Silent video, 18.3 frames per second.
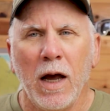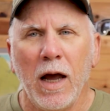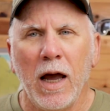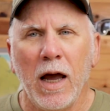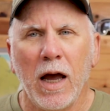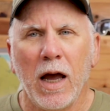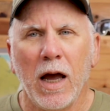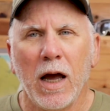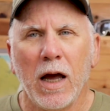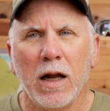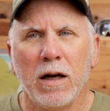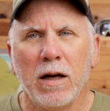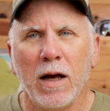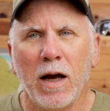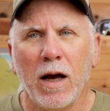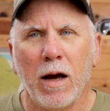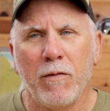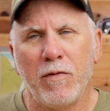And
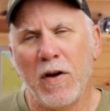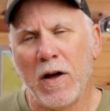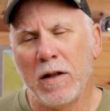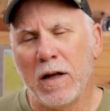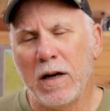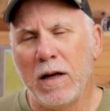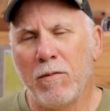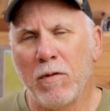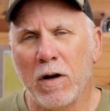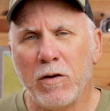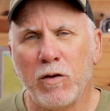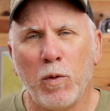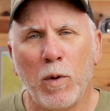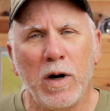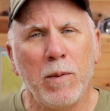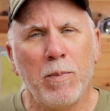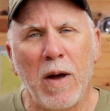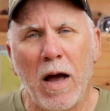I found that even
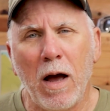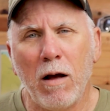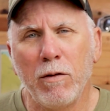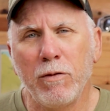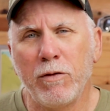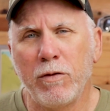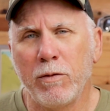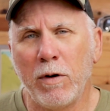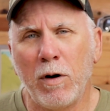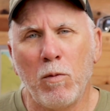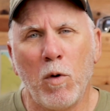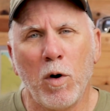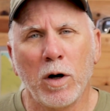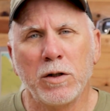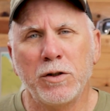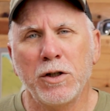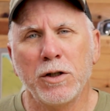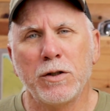20 pounds, it'll
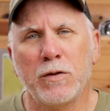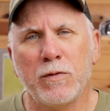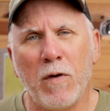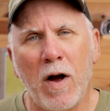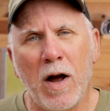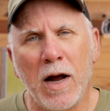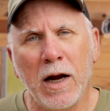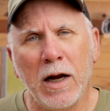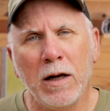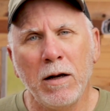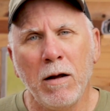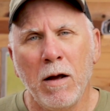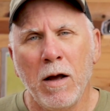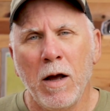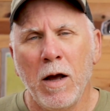work just fine.